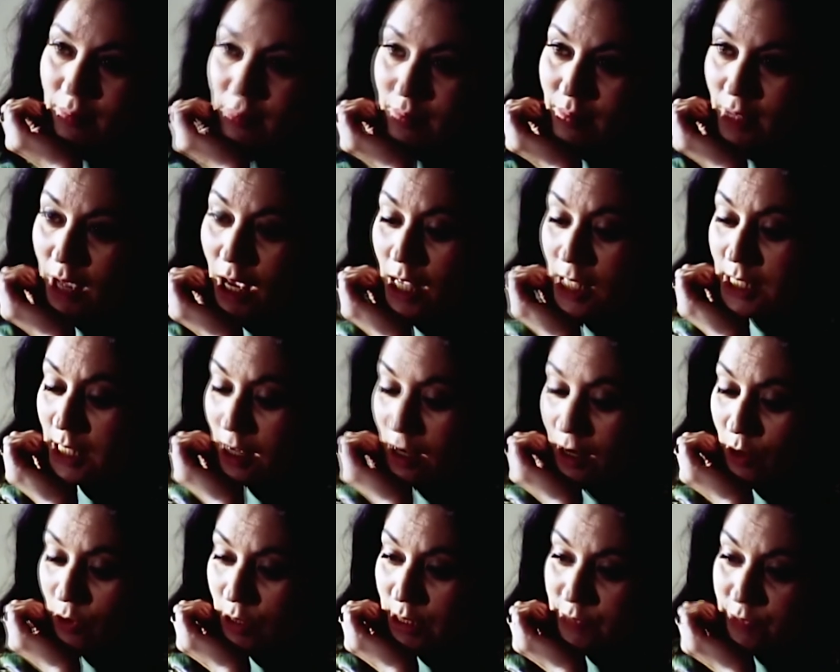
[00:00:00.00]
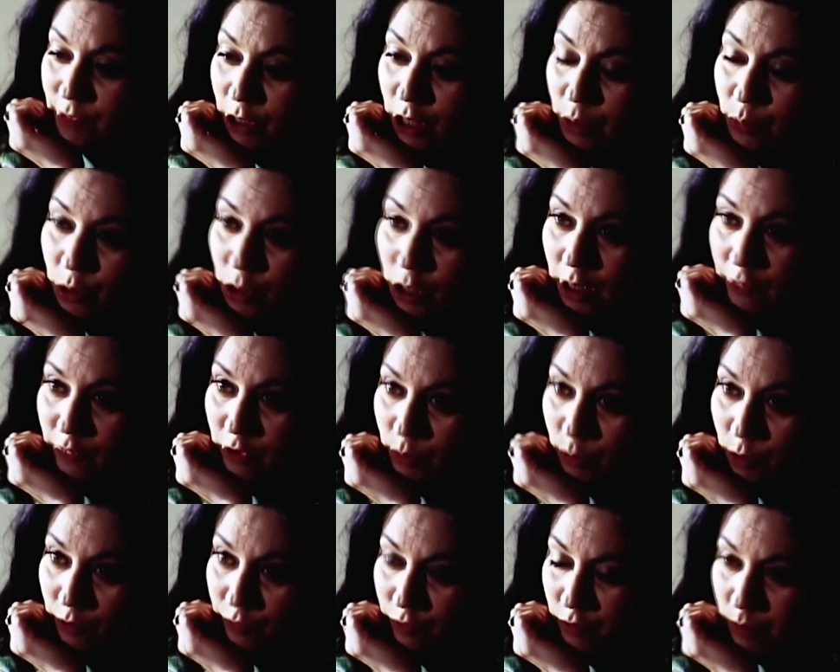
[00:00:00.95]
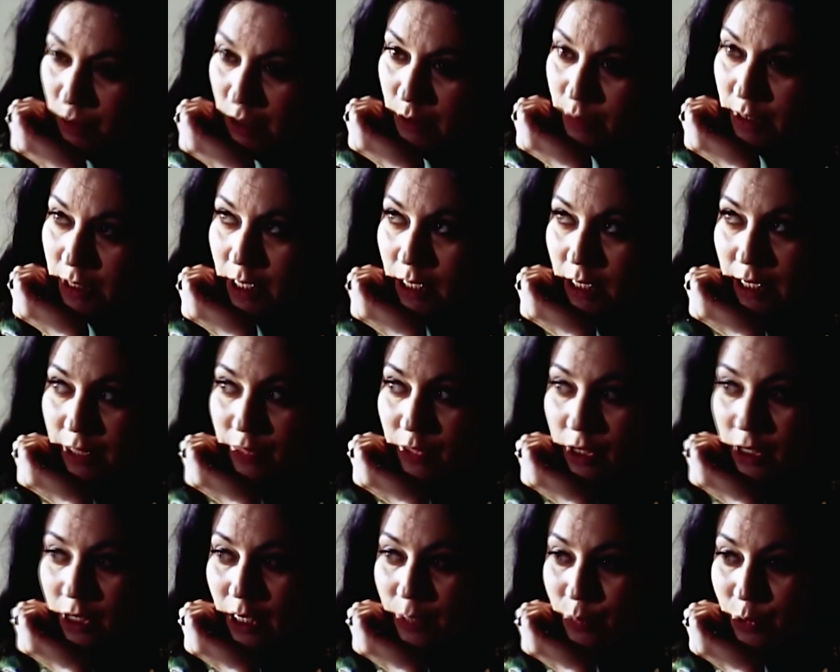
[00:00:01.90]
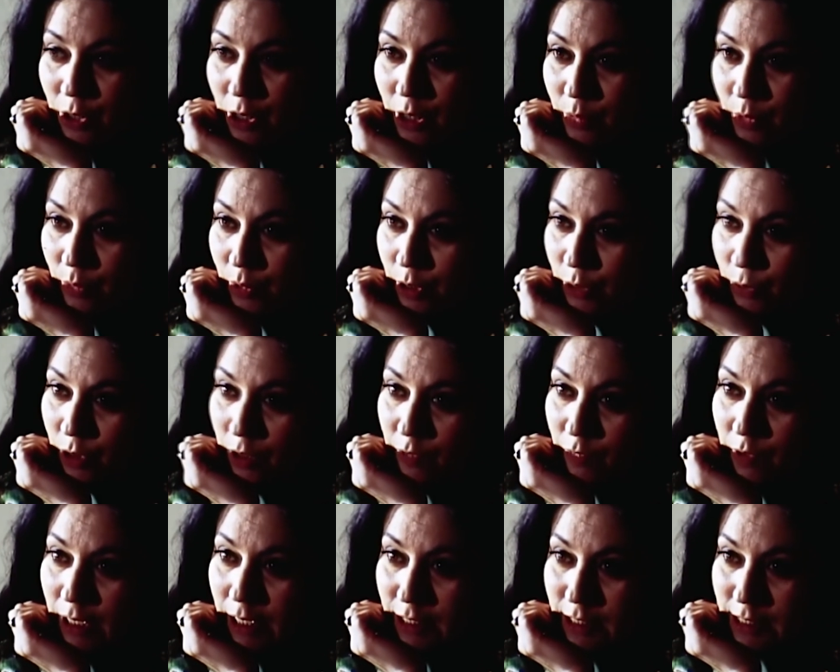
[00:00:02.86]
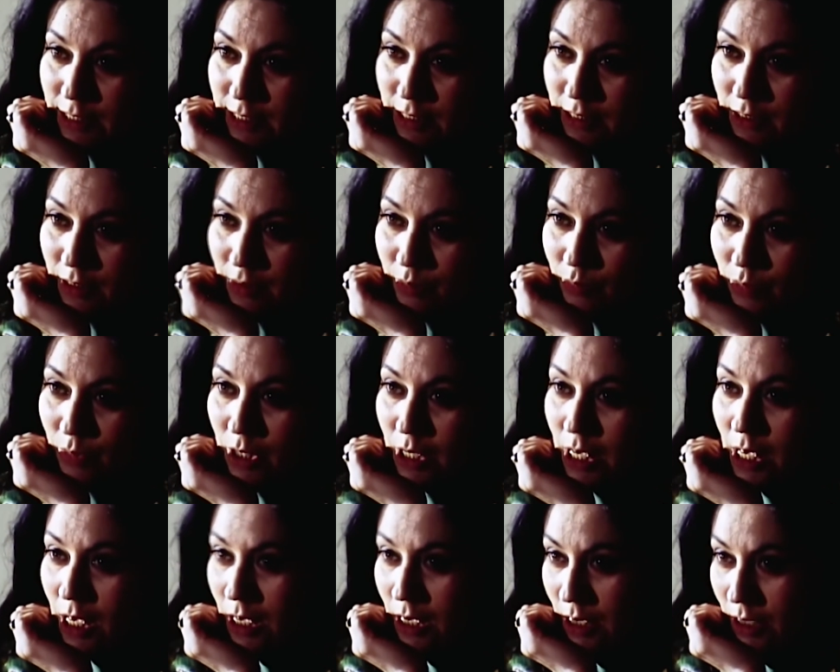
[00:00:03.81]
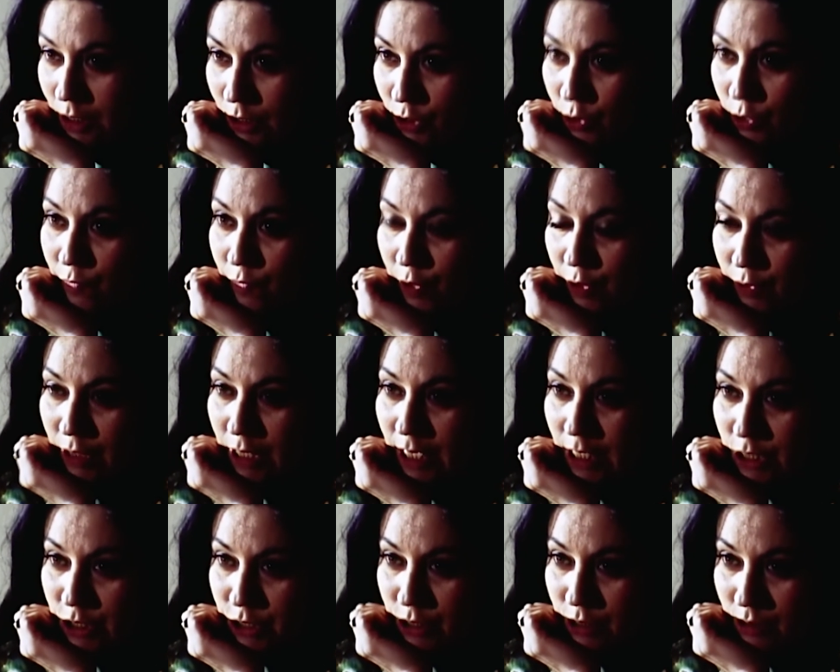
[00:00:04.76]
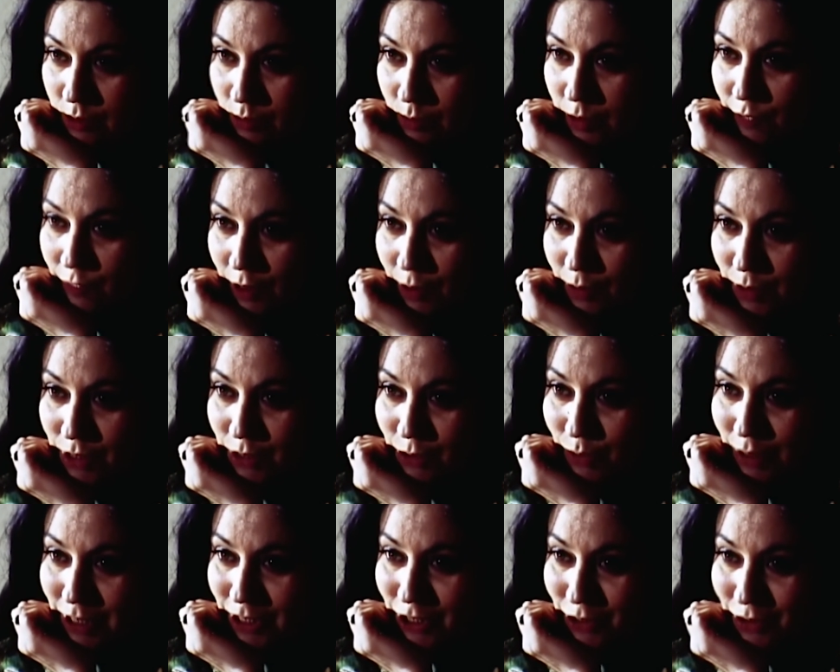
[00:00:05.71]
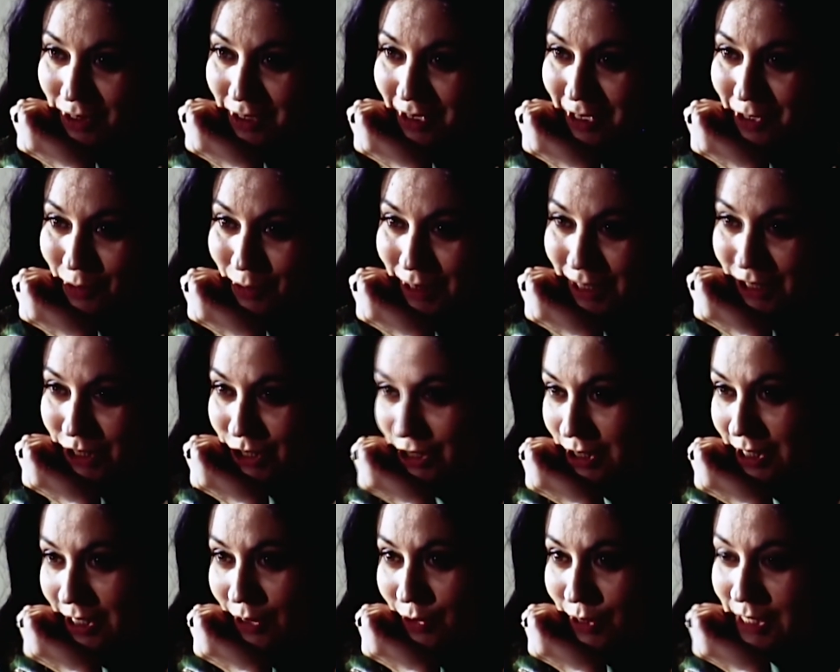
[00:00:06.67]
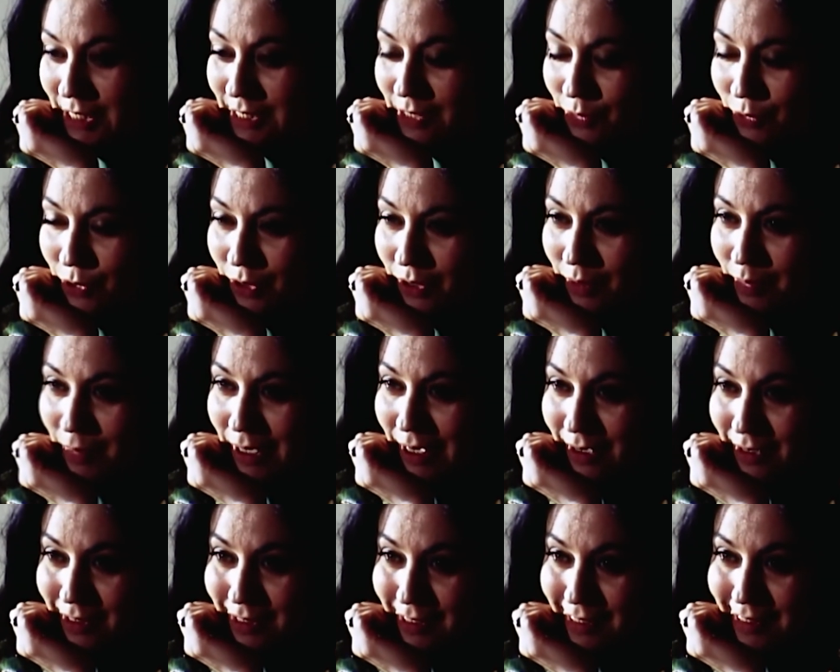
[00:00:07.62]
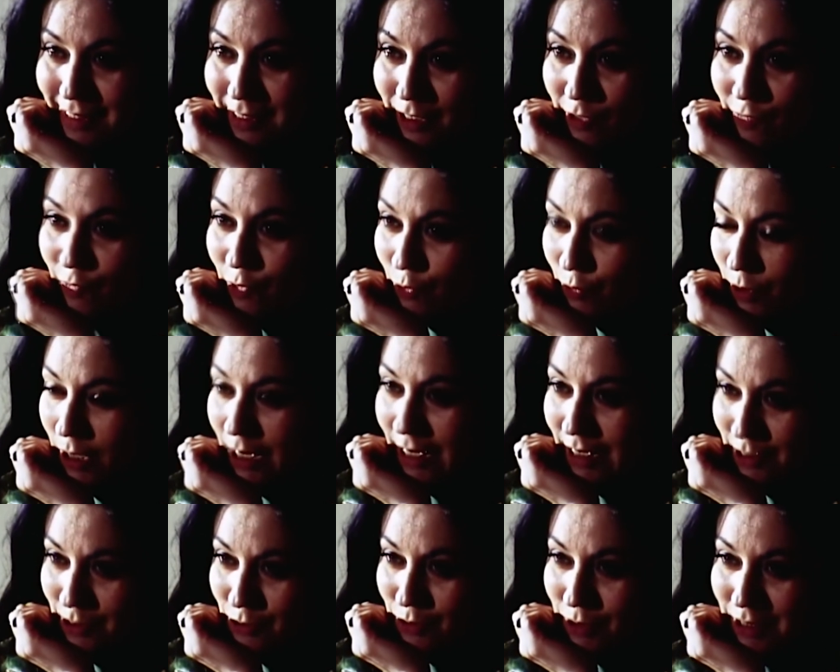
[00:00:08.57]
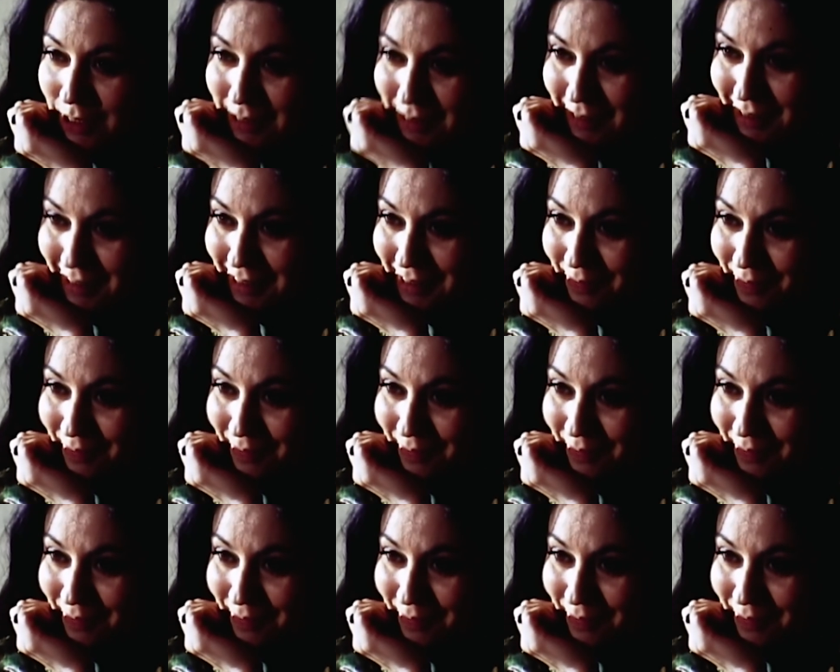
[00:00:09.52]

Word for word: field. Oh, it's very profitable for me, but then I think I probably would have had. Um, a good vocation, if I was a witch or not a witch. You know, it doesn't really matter, does it? If you write, you write.